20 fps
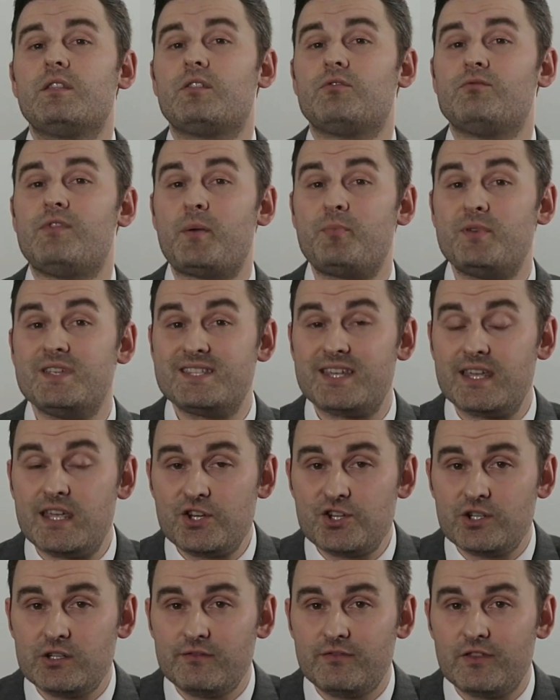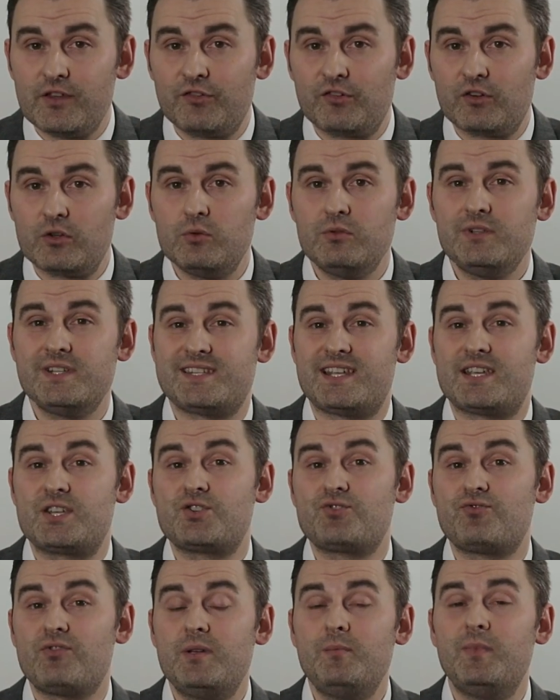The reputation of the school is
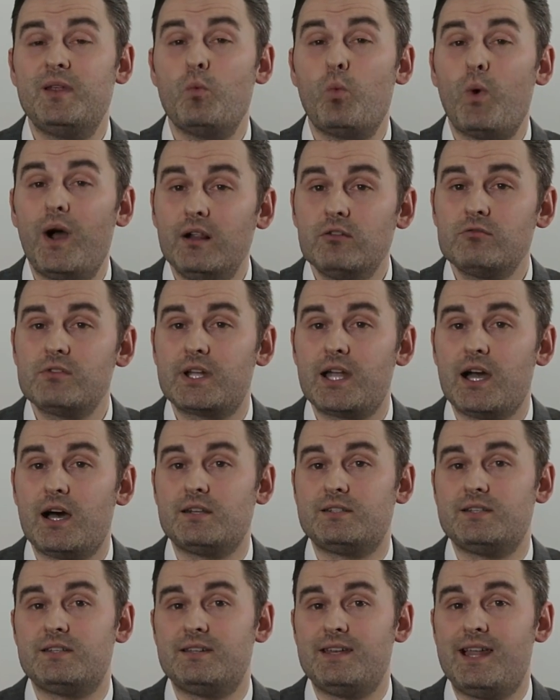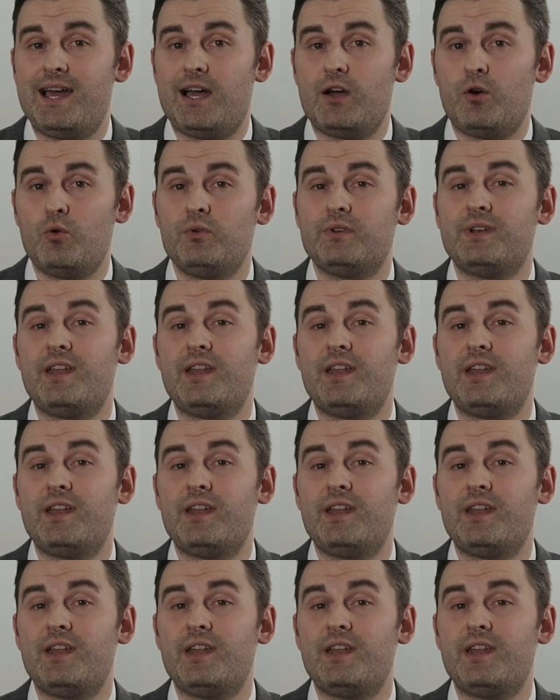extremely well regarded now,